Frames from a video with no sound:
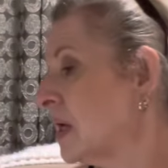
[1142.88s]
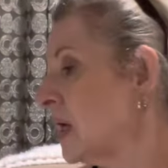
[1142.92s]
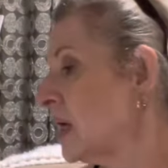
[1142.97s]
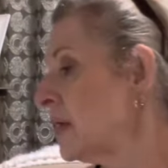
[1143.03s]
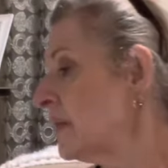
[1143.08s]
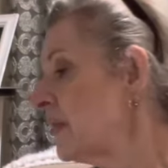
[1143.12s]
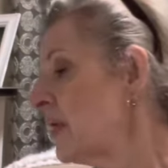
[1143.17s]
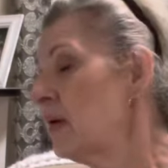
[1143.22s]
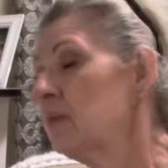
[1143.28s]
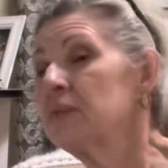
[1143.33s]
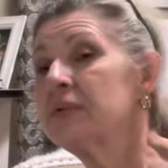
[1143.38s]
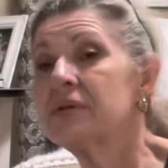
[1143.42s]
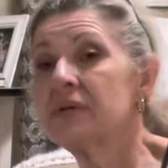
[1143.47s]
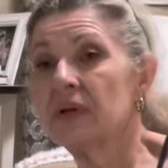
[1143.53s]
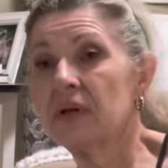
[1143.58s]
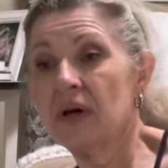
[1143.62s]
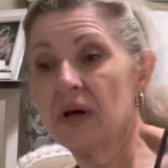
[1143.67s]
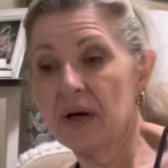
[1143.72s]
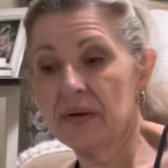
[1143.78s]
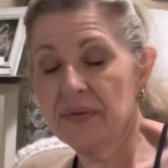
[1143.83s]
That was a
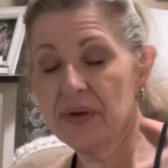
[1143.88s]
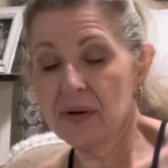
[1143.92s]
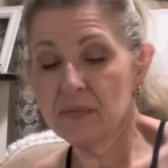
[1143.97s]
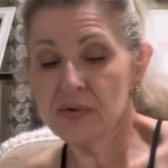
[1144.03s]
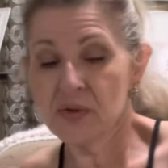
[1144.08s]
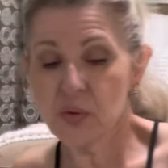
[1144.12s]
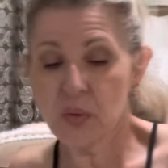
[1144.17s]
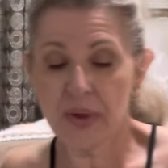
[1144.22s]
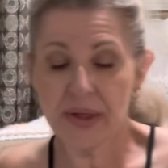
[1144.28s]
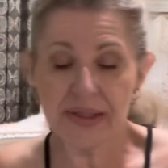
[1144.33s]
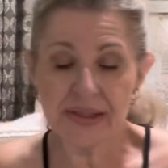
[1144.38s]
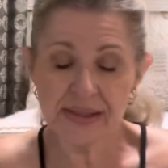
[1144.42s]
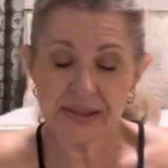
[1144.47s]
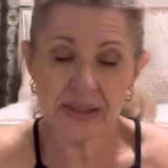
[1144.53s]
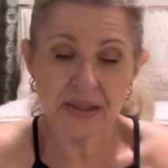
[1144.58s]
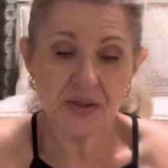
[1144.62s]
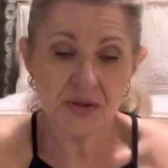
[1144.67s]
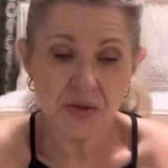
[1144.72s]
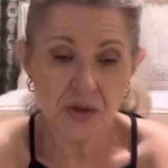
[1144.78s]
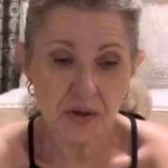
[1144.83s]
lot. That was
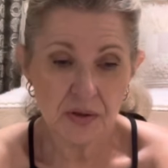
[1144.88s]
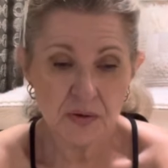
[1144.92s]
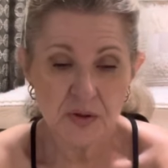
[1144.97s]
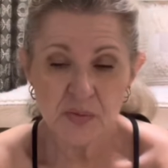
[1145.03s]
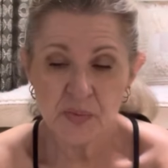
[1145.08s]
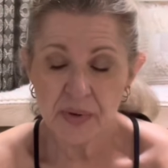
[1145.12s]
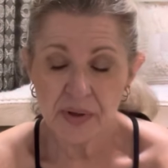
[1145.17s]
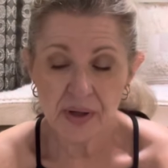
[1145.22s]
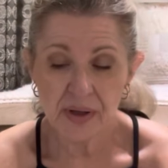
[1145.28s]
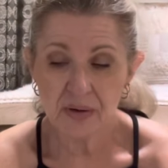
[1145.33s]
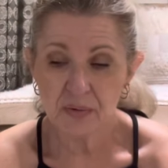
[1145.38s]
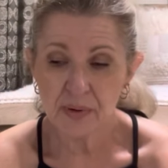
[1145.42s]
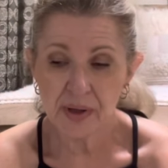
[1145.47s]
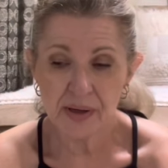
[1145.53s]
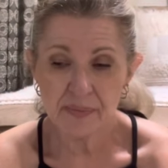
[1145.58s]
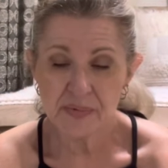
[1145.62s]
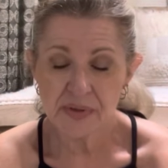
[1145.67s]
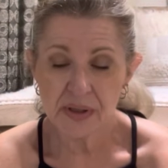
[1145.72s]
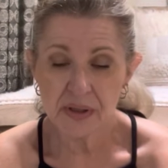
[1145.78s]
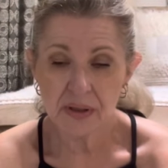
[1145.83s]
$26, but I
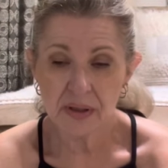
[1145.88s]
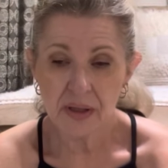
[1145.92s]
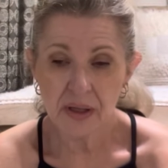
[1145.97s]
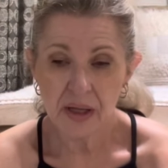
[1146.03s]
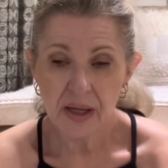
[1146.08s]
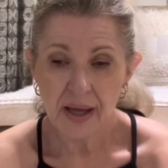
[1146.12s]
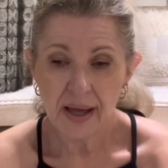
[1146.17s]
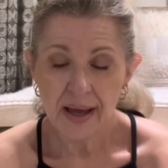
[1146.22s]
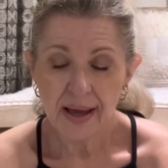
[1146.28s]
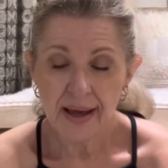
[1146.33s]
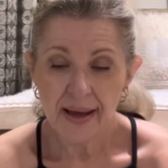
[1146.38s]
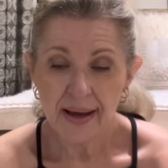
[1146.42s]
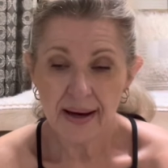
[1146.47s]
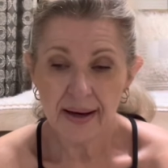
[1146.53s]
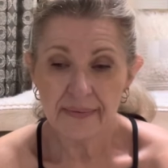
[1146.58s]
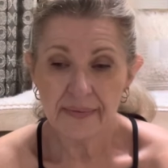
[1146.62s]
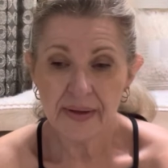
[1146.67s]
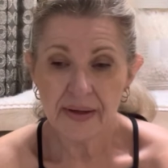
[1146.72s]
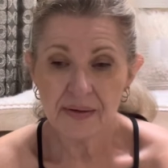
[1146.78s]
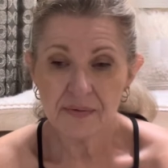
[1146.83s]
grabbed it.
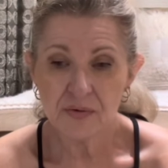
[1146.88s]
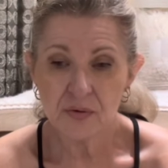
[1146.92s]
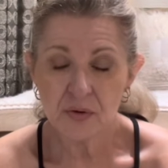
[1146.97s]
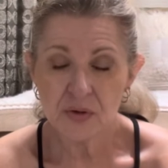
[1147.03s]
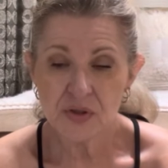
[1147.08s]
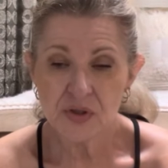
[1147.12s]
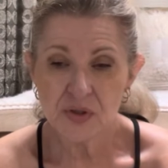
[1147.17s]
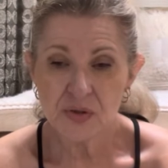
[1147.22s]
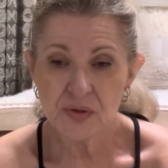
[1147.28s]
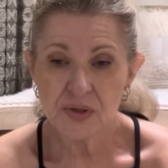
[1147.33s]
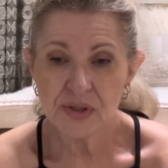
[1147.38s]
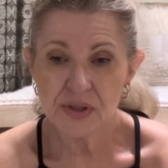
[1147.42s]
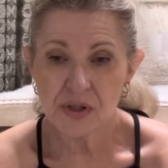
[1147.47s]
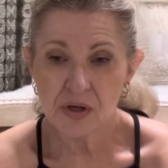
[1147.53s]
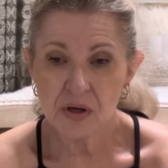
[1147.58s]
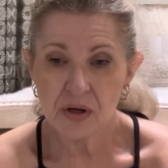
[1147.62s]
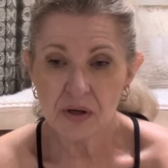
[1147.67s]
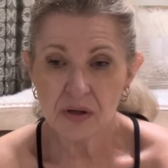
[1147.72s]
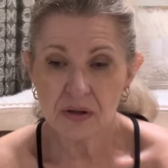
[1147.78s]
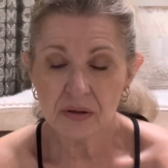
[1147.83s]
And then, of course, you
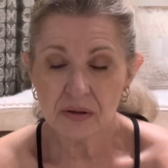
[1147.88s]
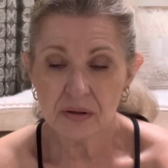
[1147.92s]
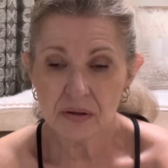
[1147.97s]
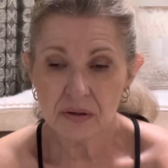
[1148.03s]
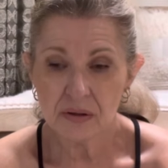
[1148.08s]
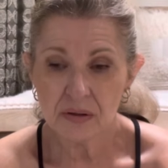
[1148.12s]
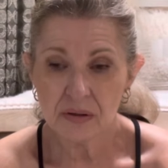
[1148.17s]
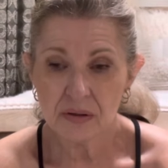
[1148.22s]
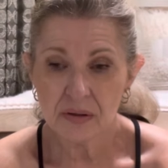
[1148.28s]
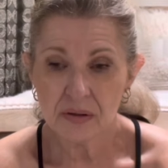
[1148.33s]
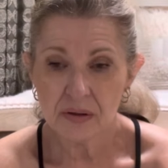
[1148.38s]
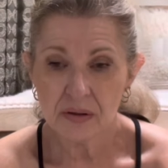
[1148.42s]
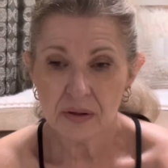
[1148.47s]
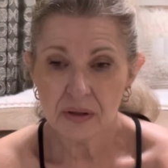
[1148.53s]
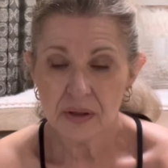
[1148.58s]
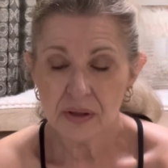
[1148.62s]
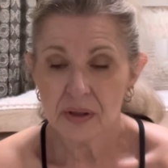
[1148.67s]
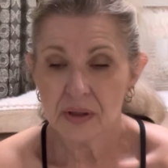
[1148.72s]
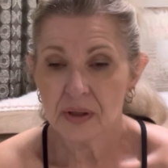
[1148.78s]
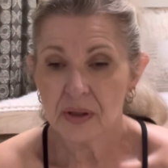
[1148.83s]
saw
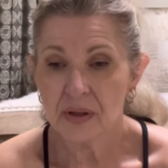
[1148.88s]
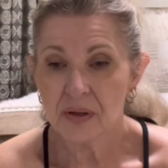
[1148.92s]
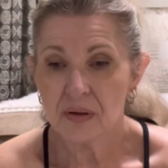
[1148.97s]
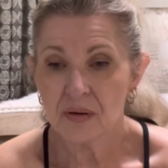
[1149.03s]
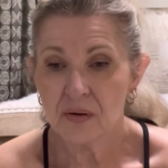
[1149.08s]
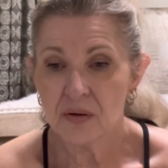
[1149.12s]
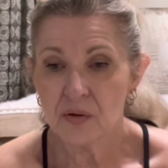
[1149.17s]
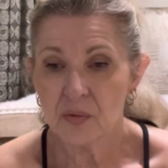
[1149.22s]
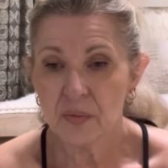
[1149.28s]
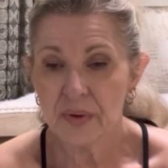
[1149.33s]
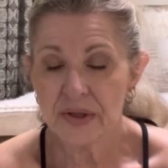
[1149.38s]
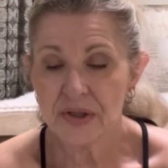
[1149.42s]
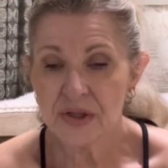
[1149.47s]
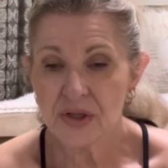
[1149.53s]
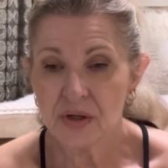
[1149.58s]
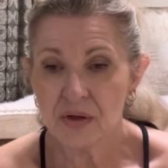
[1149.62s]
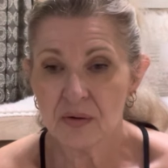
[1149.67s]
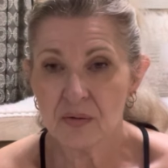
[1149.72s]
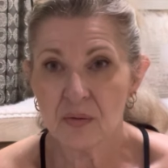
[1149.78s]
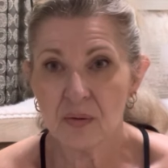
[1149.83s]
the
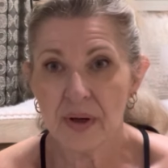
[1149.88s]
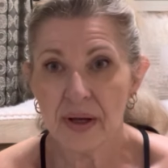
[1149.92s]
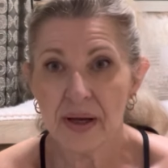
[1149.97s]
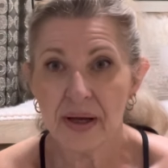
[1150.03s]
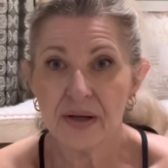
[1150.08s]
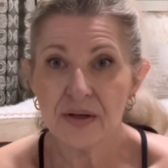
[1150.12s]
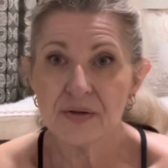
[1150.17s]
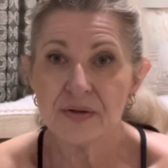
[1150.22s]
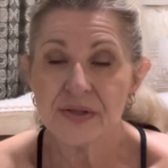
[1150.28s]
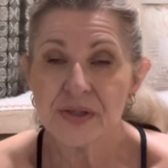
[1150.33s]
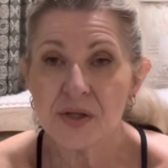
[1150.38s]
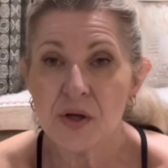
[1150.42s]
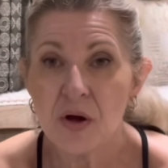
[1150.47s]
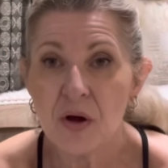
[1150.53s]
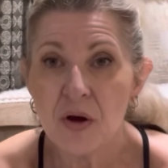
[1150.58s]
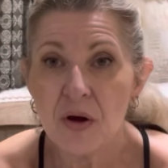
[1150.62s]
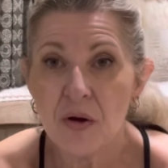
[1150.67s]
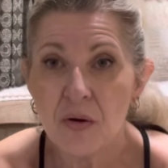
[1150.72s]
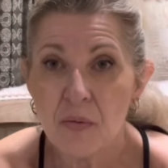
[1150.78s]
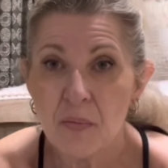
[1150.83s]
window, and you
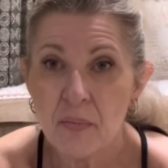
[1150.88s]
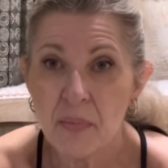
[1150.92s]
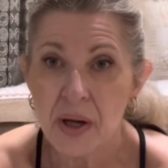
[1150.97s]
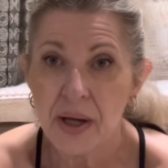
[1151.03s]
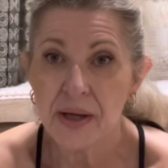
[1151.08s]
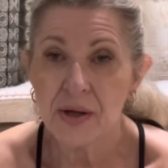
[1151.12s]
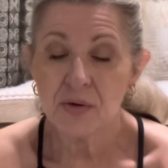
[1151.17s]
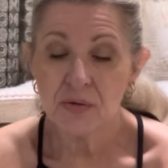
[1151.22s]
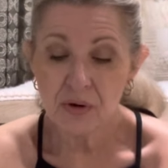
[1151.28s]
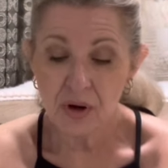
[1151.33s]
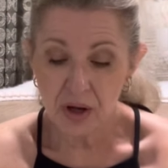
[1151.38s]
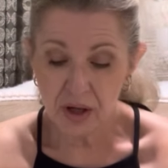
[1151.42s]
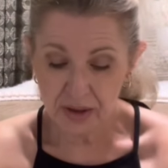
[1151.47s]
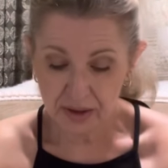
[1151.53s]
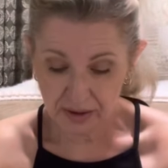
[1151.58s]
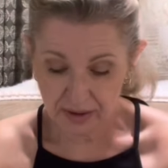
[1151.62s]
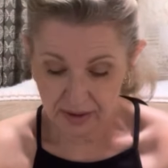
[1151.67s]
saw my crock.